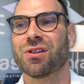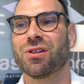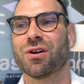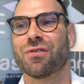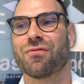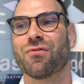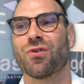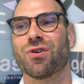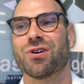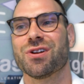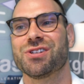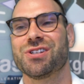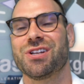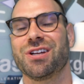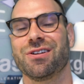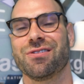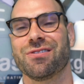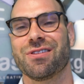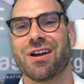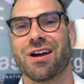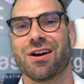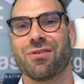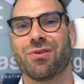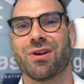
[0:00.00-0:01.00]
look forward to seeing
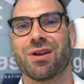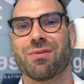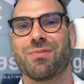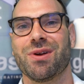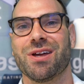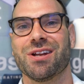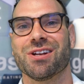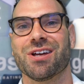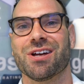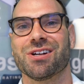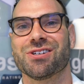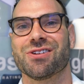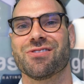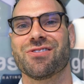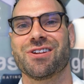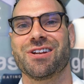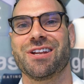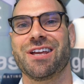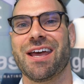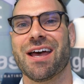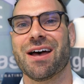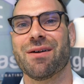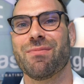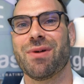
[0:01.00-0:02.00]
you there. We can be in touch in the
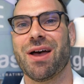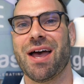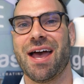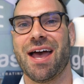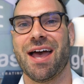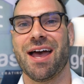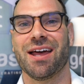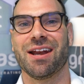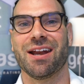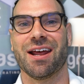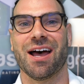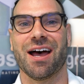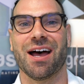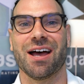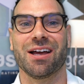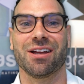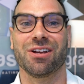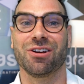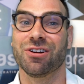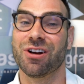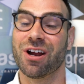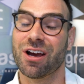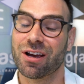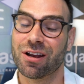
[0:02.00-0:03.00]
DM. And uh,
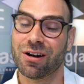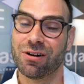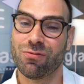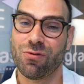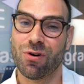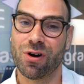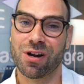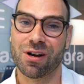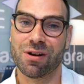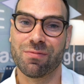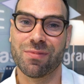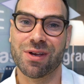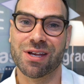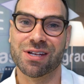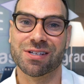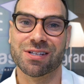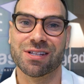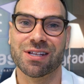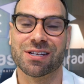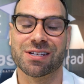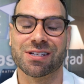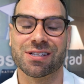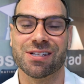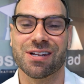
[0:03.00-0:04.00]
you're not going to want to miss
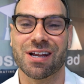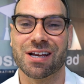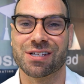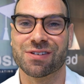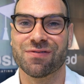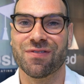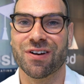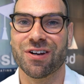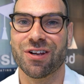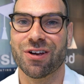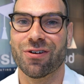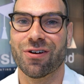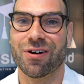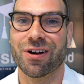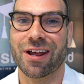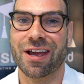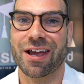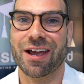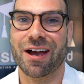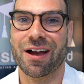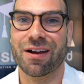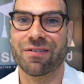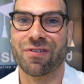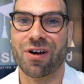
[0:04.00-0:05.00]
this next video on
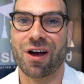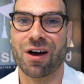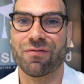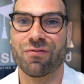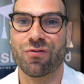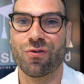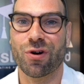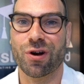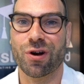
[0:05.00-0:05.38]
AI I've got